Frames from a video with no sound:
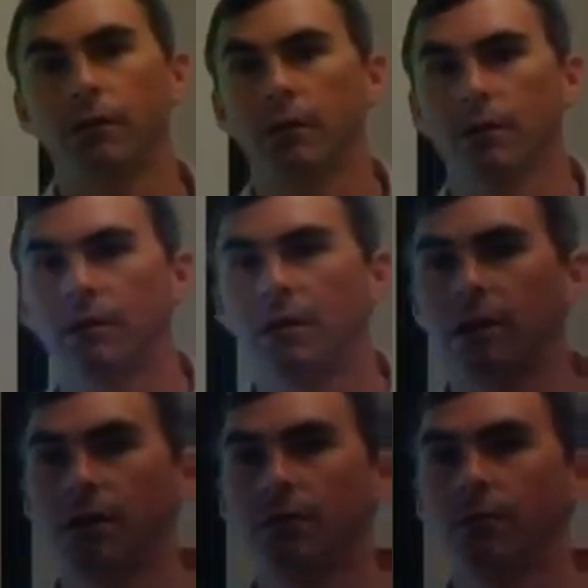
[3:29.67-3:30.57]
and your
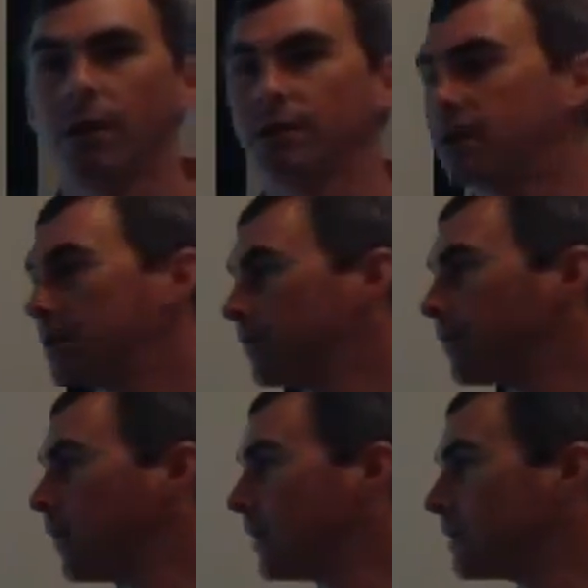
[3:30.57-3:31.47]
key project
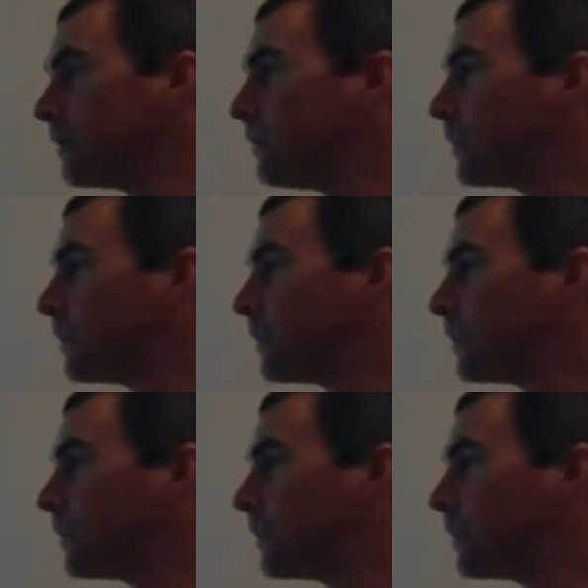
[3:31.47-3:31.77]
information.